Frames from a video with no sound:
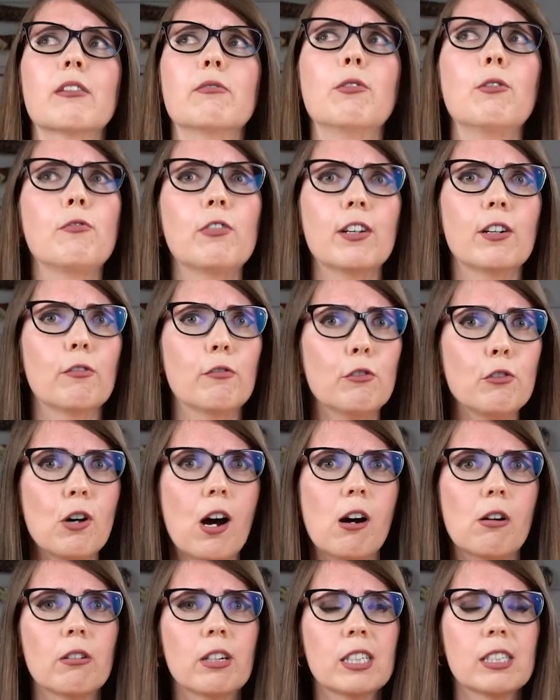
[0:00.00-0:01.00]
within a few
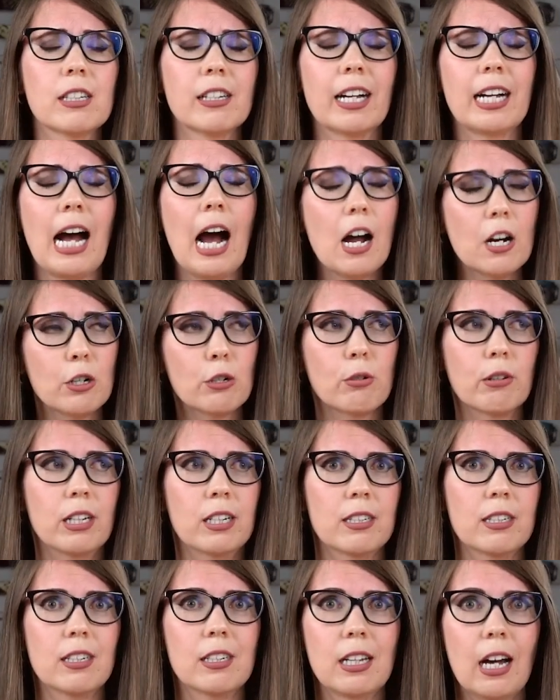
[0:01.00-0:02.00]
hours like
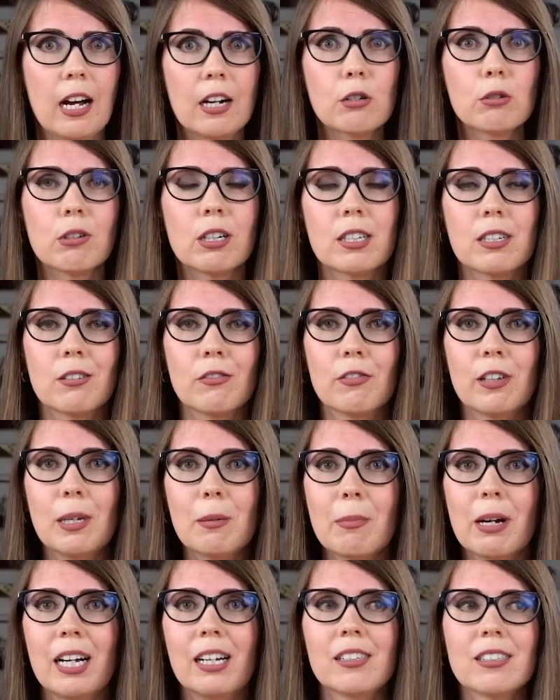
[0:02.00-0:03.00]
hundreds and hundreds of
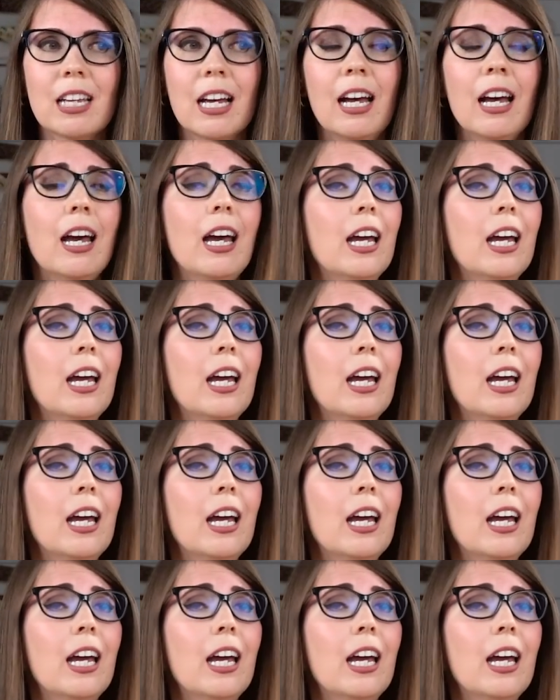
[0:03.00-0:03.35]
emails,